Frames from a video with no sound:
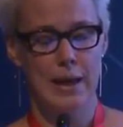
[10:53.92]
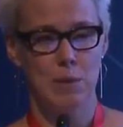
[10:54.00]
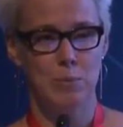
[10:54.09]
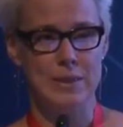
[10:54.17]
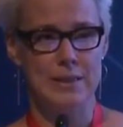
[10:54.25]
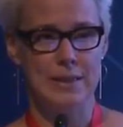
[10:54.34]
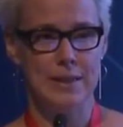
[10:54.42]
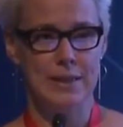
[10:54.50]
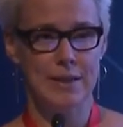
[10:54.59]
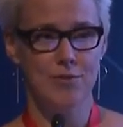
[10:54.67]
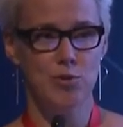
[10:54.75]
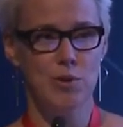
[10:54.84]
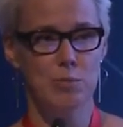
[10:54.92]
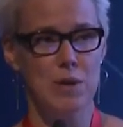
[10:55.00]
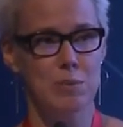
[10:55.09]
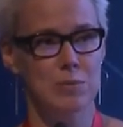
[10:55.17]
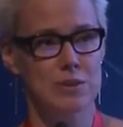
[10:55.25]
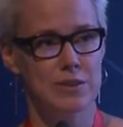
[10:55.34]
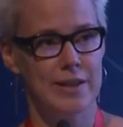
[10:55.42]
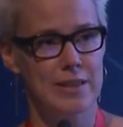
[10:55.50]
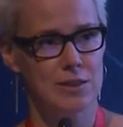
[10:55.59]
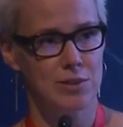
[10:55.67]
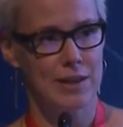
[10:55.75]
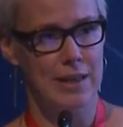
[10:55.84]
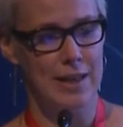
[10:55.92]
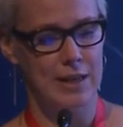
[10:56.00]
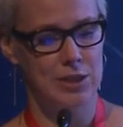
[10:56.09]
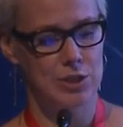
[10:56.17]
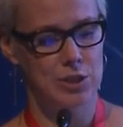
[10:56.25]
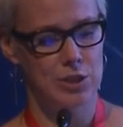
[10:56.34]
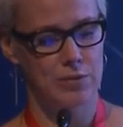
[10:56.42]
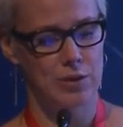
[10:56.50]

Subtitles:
But if you remember the yesterday lecture,